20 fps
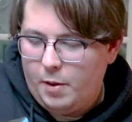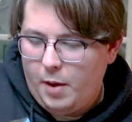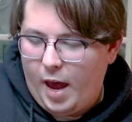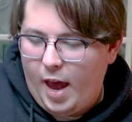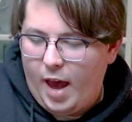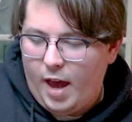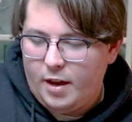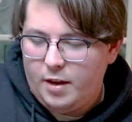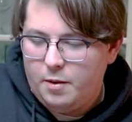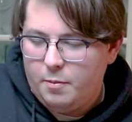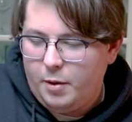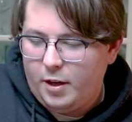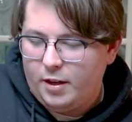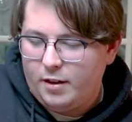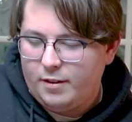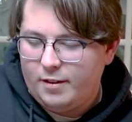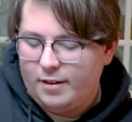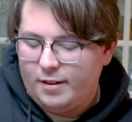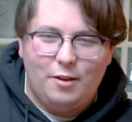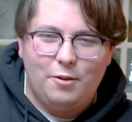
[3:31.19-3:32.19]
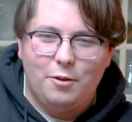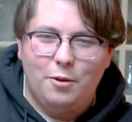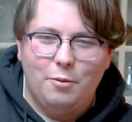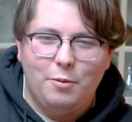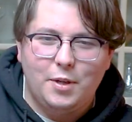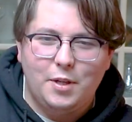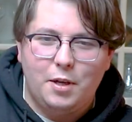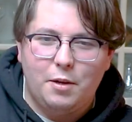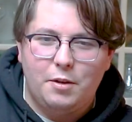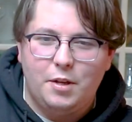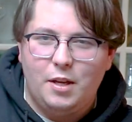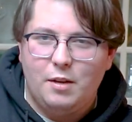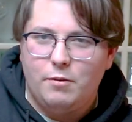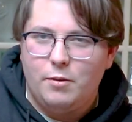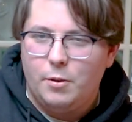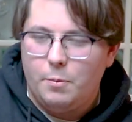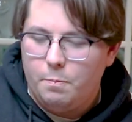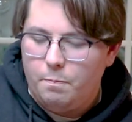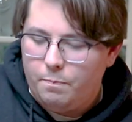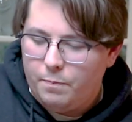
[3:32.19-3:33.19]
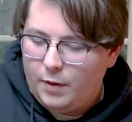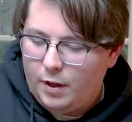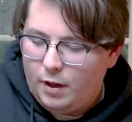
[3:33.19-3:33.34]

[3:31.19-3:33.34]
head, but I don't know what I would give him.